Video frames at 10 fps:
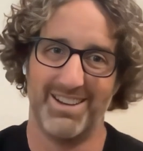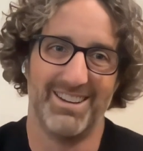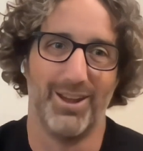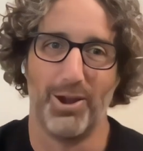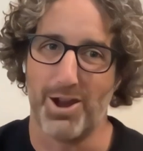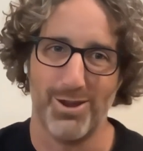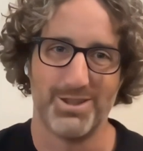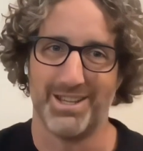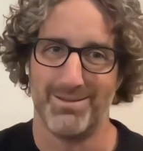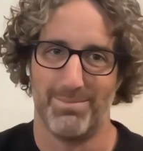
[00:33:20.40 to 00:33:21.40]

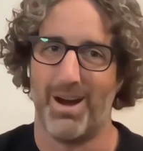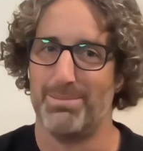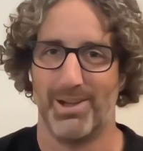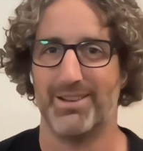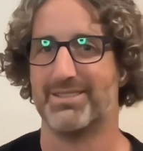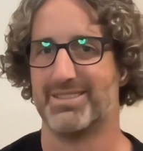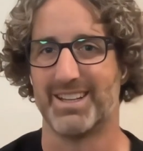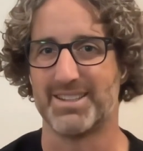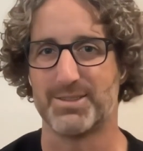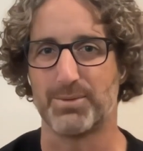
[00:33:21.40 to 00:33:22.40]
logos in pipeline.
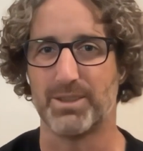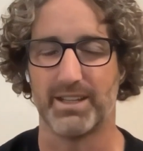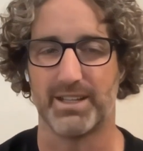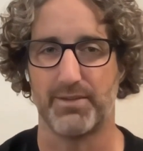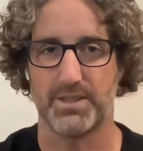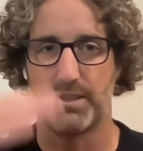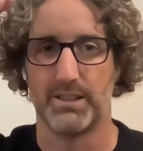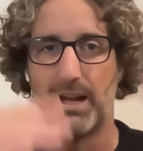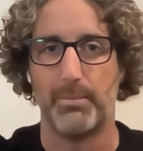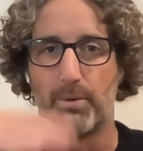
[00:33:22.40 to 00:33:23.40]
That's like, if it's going to
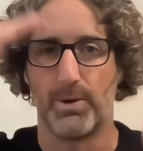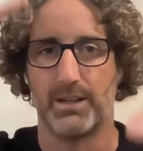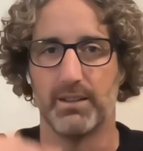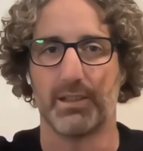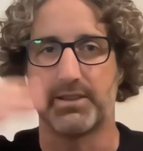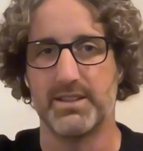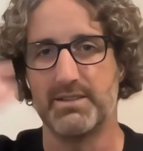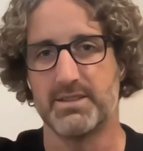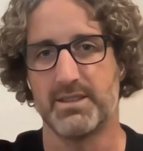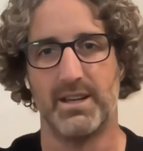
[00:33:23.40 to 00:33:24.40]
lump around like
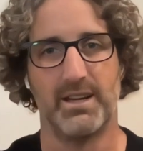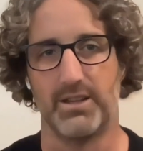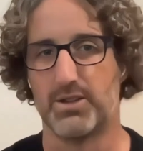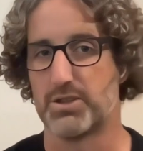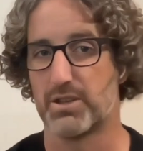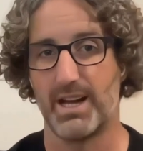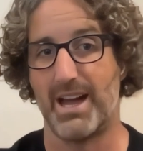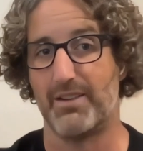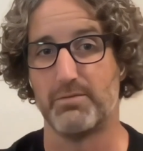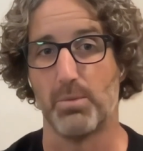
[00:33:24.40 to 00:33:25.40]
this, you just got to
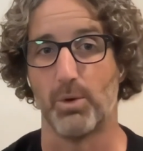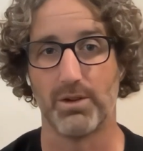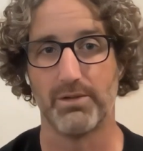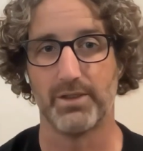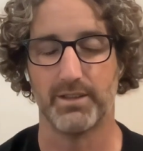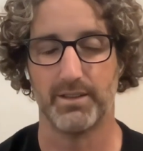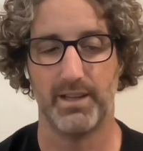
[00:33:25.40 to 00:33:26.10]
have more of it.